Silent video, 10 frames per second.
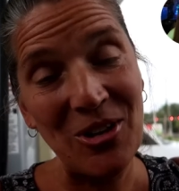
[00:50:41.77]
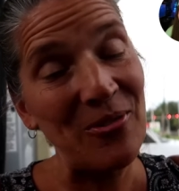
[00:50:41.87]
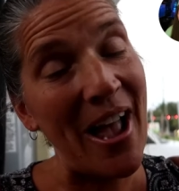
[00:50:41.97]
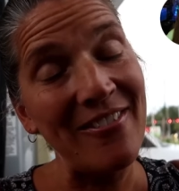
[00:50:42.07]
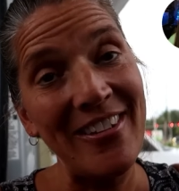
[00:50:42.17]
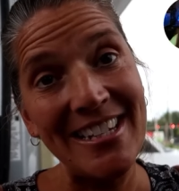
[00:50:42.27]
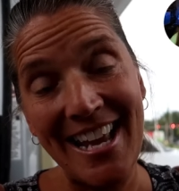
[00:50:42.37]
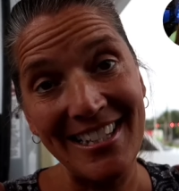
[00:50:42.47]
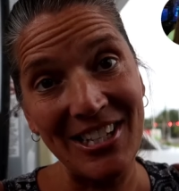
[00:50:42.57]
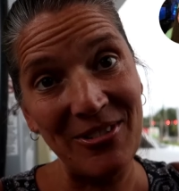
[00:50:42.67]
Okay, so have a
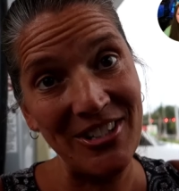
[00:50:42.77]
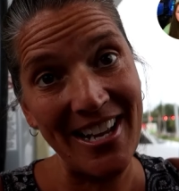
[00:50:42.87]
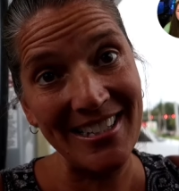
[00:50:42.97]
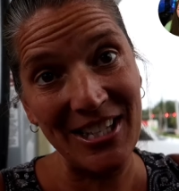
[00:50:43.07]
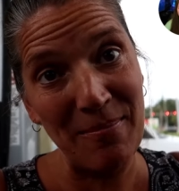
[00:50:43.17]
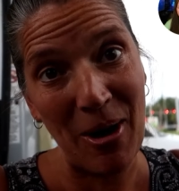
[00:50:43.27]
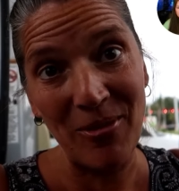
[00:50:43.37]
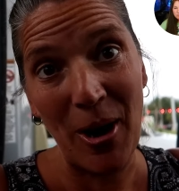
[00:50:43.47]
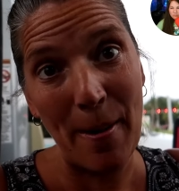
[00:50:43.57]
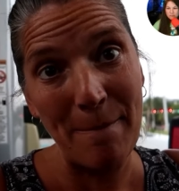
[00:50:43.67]
fantastic rest of the day. I'll see you tomorrow.